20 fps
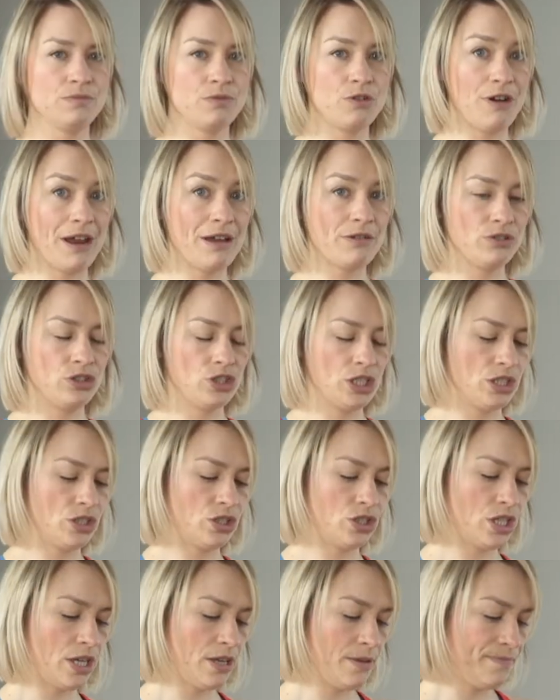ground
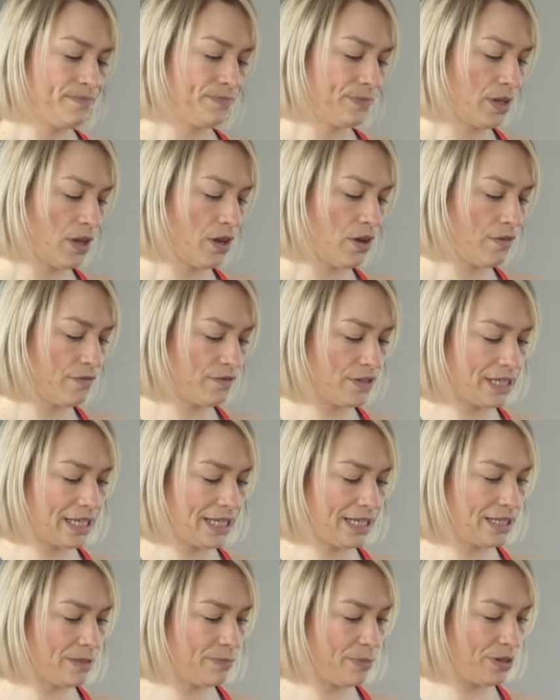ginger, half a
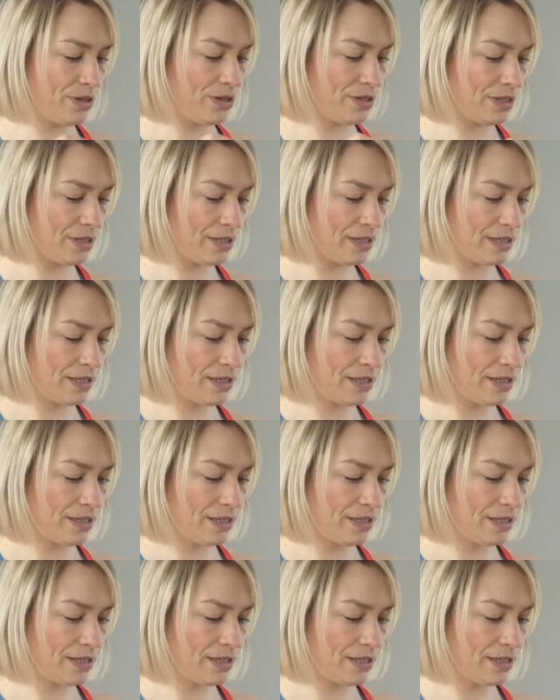teaspoon.